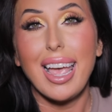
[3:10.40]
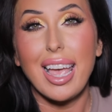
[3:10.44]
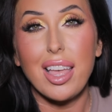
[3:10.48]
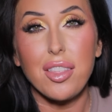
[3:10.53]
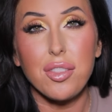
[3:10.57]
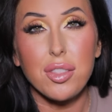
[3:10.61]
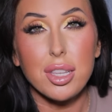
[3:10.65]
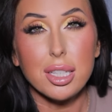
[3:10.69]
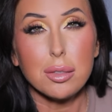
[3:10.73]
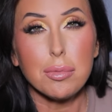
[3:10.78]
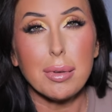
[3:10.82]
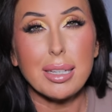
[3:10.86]
And
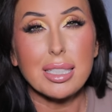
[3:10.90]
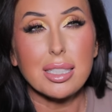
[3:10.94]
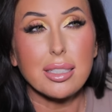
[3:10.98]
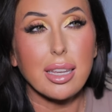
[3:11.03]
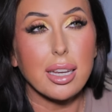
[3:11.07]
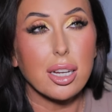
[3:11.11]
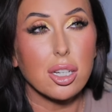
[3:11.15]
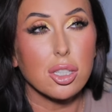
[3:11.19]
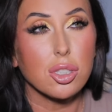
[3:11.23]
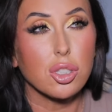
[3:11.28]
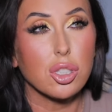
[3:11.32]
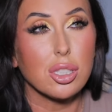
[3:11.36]
this
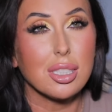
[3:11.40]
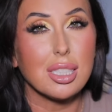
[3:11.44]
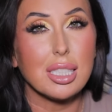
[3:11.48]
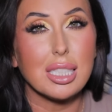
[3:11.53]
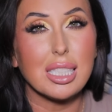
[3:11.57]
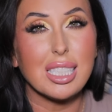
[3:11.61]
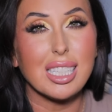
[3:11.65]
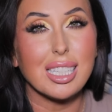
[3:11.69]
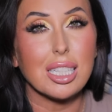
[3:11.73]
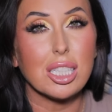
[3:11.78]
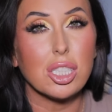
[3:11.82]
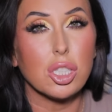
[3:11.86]
mascara just
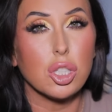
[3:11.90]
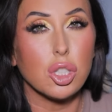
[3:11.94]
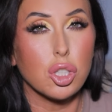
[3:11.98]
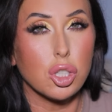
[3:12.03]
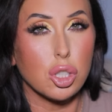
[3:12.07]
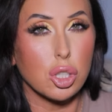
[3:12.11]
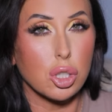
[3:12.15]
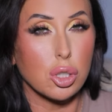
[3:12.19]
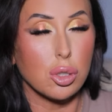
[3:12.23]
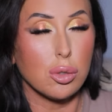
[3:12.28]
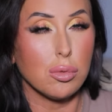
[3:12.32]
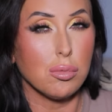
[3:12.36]
didn't
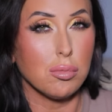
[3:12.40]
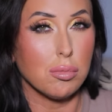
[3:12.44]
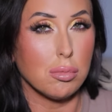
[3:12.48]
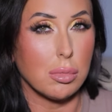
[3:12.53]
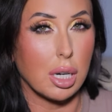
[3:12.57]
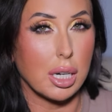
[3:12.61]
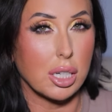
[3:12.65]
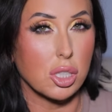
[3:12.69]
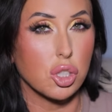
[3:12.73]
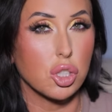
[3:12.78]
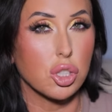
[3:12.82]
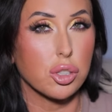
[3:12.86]
do
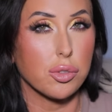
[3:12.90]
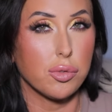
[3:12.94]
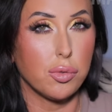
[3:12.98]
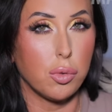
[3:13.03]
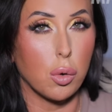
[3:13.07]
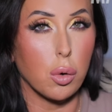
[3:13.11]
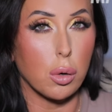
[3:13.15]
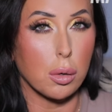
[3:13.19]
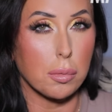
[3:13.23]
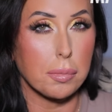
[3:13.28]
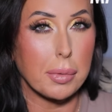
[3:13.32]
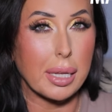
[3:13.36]
much
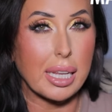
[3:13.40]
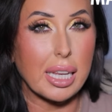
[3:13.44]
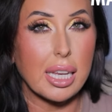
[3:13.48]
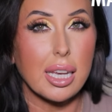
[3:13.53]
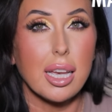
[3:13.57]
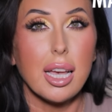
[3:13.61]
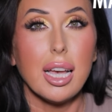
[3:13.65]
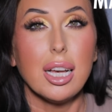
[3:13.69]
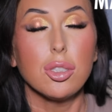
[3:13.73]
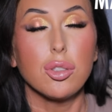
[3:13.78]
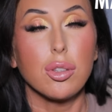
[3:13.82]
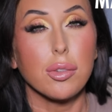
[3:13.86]
for me.
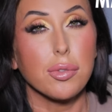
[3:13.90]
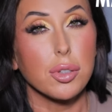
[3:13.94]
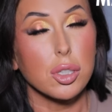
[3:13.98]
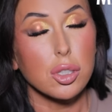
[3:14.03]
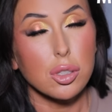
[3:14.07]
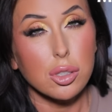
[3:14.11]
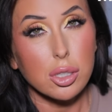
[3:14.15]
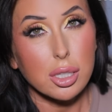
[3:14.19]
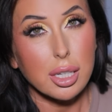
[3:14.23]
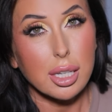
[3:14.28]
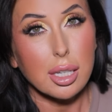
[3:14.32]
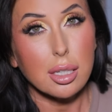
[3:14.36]
So if you're
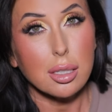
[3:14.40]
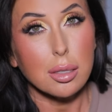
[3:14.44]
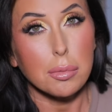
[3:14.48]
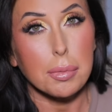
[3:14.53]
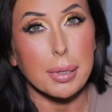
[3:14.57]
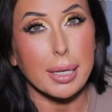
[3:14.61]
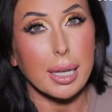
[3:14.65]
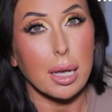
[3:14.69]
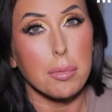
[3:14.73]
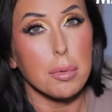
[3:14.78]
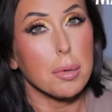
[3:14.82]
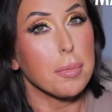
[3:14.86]
looking to
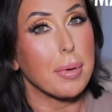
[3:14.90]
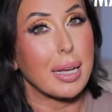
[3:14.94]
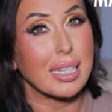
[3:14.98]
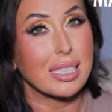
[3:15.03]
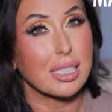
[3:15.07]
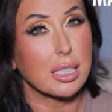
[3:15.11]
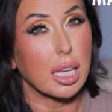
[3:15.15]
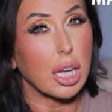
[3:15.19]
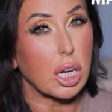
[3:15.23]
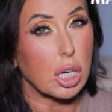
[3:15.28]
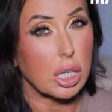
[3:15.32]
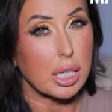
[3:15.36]
pick up a
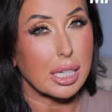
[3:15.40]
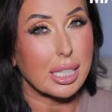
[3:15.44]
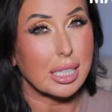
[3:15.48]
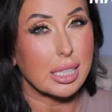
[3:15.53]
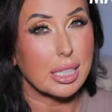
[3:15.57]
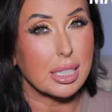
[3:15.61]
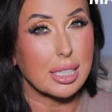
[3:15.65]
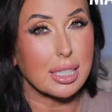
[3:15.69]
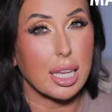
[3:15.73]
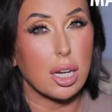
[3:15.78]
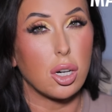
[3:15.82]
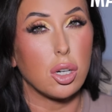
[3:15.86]
mascara in the
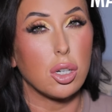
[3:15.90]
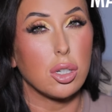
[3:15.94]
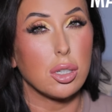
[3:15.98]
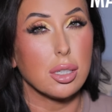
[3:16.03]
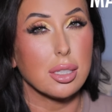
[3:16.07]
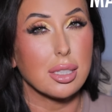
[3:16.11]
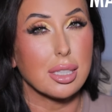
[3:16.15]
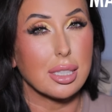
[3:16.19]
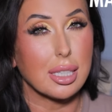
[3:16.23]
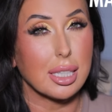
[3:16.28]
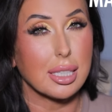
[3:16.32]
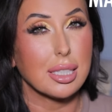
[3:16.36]
sale,
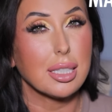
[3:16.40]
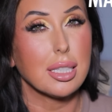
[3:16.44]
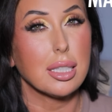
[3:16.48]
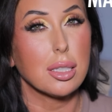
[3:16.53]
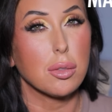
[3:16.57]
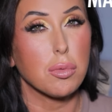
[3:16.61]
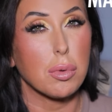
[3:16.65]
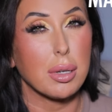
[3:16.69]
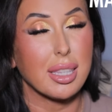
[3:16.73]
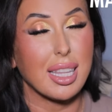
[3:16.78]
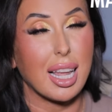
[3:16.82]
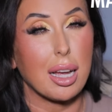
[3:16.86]
this is
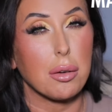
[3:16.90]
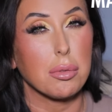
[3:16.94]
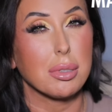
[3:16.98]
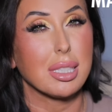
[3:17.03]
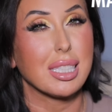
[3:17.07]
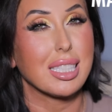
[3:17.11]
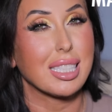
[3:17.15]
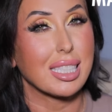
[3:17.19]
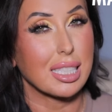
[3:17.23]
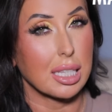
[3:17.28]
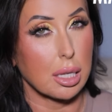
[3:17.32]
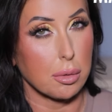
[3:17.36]
one that I would
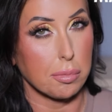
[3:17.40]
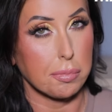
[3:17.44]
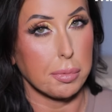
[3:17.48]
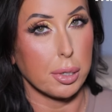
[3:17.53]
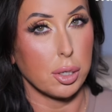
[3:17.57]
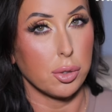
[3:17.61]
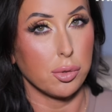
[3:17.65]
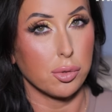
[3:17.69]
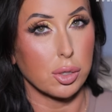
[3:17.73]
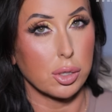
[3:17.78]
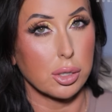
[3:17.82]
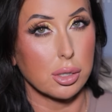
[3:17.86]
skip
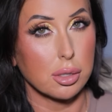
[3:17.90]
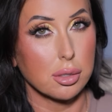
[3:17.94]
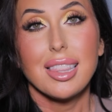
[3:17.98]
over.